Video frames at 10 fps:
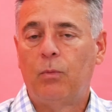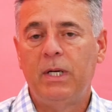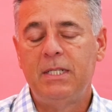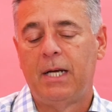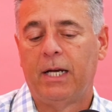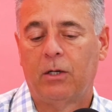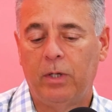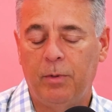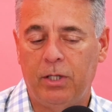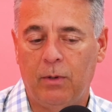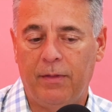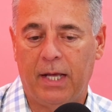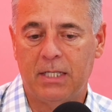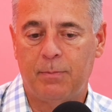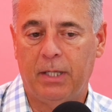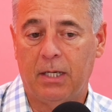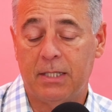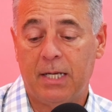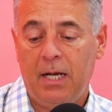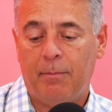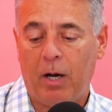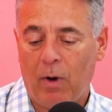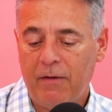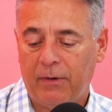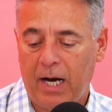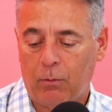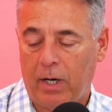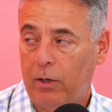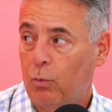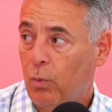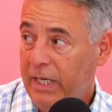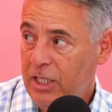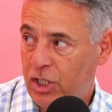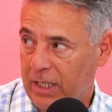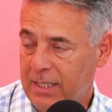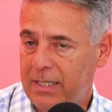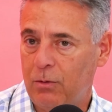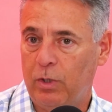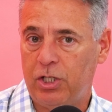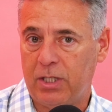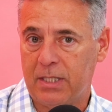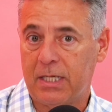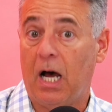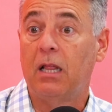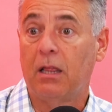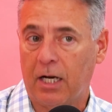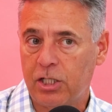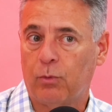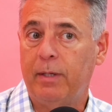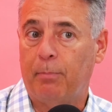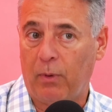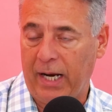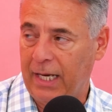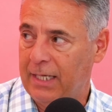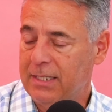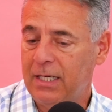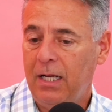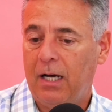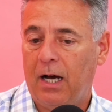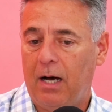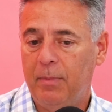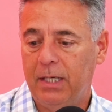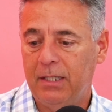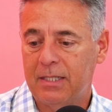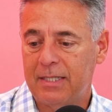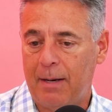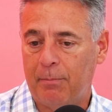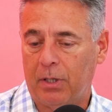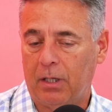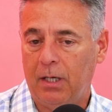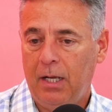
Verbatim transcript: And the reason I agree with you on that is because my wife and I were on Regent, which is a luxury brand, in December.